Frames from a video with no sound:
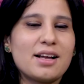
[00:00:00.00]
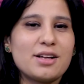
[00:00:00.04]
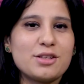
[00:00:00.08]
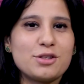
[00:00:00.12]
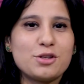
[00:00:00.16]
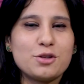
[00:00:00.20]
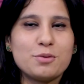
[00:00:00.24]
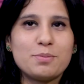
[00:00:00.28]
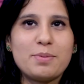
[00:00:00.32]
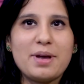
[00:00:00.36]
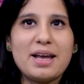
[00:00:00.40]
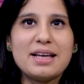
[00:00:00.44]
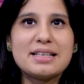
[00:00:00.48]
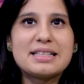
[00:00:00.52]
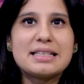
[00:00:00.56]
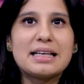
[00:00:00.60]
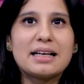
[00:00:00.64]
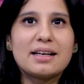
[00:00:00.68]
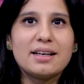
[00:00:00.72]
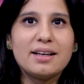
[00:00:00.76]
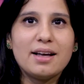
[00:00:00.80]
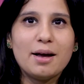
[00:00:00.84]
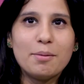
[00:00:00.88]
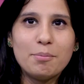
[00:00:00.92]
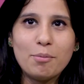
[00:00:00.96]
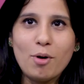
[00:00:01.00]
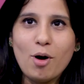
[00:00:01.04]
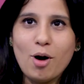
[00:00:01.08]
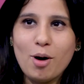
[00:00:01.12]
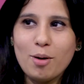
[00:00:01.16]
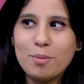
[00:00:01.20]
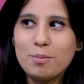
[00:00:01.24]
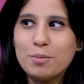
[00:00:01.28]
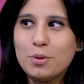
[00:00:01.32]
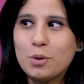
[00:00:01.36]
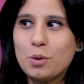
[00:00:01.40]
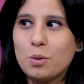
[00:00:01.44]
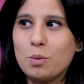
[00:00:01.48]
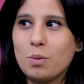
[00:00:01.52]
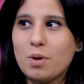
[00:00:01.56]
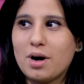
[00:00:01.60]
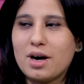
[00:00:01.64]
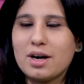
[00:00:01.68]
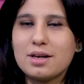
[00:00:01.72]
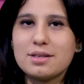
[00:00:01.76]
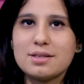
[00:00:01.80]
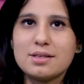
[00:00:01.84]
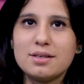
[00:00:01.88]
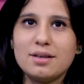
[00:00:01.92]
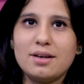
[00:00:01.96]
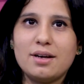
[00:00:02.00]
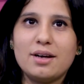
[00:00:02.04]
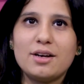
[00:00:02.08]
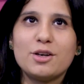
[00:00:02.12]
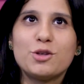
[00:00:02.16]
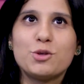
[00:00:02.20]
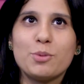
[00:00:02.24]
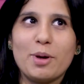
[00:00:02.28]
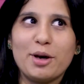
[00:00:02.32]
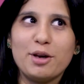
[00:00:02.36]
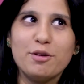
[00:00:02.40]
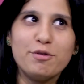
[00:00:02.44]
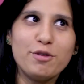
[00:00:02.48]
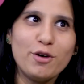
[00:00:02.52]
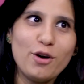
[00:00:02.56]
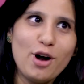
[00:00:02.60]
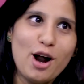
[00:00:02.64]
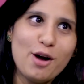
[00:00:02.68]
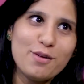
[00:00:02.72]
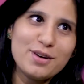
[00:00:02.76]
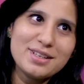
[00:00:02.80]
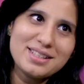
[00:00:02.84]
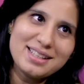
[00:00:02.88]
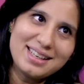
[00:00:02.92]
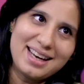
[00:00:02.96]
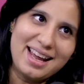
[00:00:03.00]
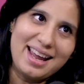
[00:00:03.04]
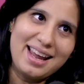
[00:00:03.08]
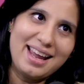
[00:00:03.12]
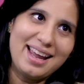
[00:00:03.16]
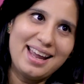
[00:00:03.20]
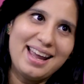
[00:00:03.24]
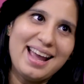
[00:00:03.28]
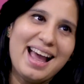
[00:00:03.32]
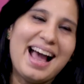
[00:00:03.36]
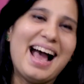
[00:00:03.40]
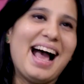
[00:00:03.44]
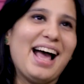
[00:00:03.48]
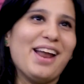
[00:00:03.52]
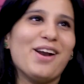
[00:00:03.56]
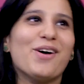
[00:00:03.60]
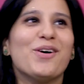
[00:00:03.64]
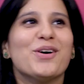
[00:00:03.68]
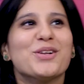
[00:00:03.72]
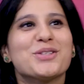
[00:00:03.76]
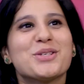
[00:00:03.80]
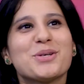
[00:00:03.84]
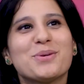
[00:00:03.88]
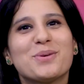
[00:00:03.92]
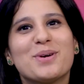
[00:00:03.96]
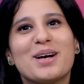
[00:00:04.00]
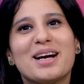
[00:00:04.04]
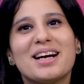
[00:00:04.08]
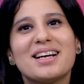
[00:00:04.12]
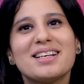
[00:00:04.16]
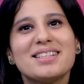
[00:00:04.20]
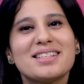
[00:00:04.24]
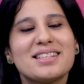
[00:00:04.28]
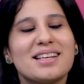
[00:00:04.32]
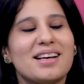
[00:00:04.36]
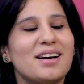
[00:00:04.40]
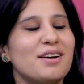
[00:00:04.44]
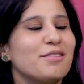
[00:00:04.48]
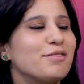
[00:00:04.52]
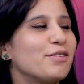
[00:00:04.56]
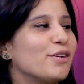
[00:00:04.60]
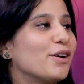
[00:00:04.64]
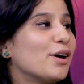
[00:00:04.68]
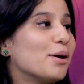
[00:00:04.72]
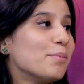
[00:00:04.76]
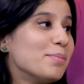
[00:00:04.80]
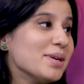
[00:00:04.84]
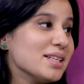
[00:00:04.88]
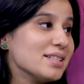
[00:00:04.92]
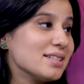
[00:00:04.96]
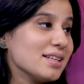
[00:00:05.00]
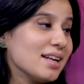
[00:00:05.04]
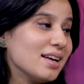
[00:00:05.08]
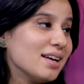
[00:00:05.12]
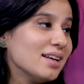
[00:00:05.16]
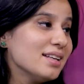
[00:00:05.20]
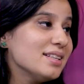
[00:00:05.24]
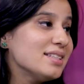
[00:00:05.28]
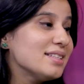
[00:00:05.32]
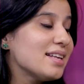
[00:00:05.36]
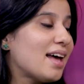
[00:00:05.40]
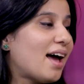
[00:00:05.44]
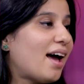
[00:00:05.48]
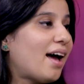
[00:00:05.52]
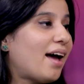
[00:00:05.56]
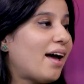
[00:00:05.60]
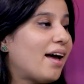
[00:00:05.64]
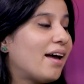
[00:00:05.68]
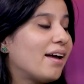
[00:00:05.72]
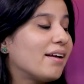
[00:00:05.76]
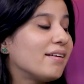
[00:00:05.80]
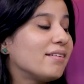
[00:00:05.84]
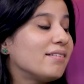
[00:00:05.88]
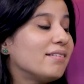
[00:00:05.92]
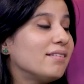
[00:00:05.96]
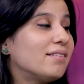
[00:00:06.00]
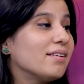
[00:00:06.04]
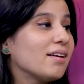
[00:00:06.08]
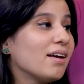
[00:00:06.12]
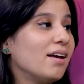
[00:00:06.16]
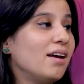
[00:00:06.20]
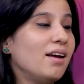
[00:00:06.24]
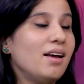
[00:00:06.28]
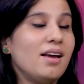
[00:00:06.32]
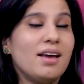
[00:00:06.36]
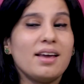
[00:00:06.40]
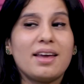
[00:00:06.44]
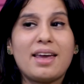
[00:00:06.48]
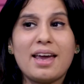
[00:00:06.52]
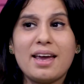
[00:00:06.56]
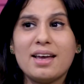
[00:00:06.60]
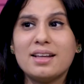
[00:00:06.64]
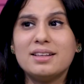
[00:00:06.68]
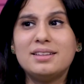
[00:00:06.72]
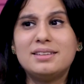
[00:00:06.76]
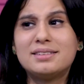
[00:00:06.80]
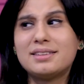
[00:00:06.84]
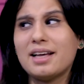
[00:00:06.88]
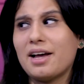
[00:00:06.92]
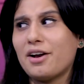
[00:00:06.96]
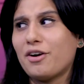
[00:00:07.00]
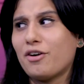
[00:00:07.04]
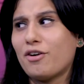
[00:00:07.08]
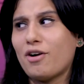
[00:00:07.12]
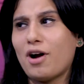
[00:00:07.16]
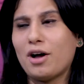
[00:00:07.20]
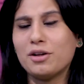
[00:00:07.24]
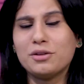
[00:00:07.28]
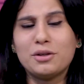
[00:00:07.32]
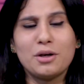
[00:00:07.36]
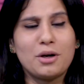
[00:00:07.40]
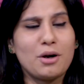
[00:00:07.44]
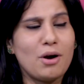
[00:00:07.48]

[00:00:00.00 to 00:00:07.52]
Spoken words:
So it's basically a mom who works 24 hours a day and also works for a business and kids and around the